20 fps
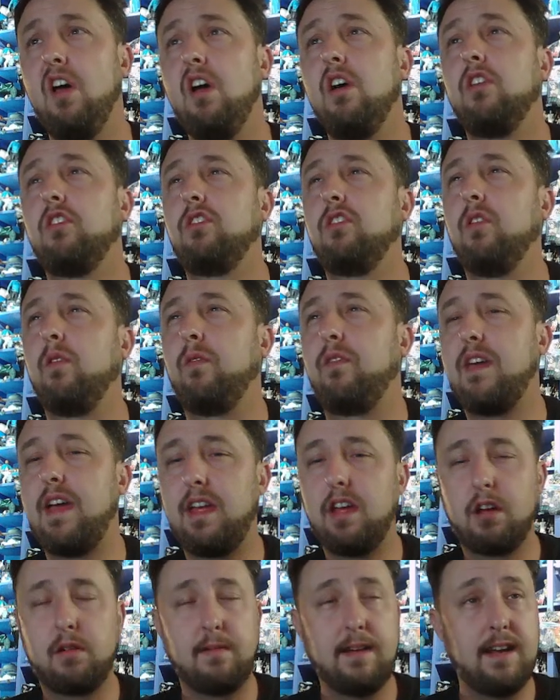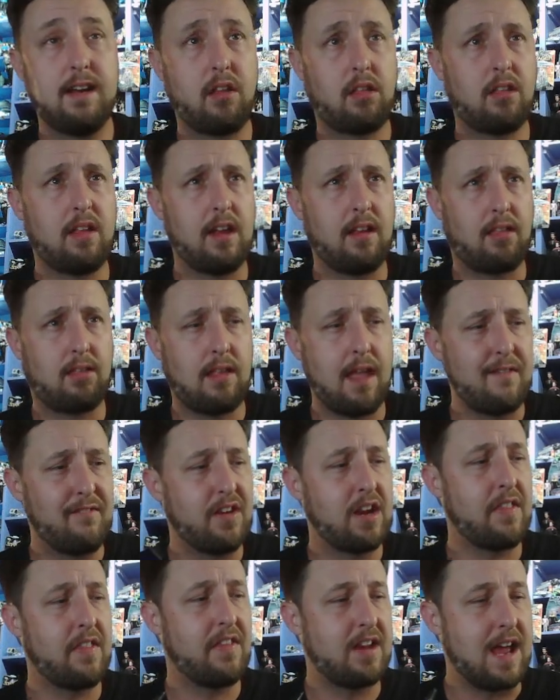So they agree to send
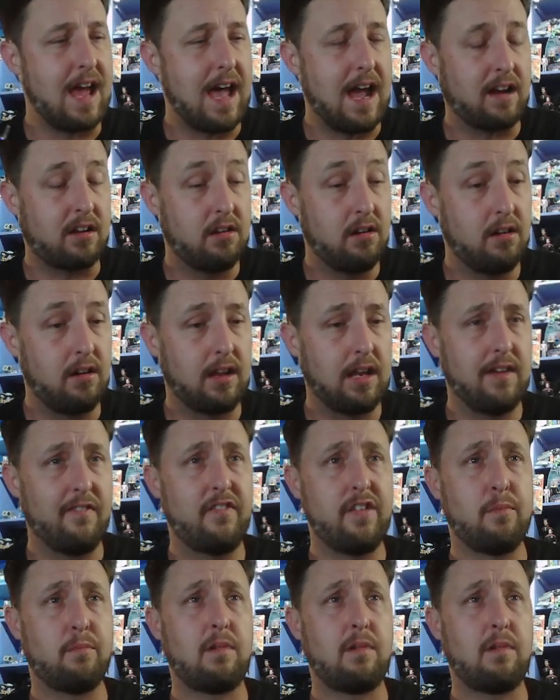Seven and the Doctor to give them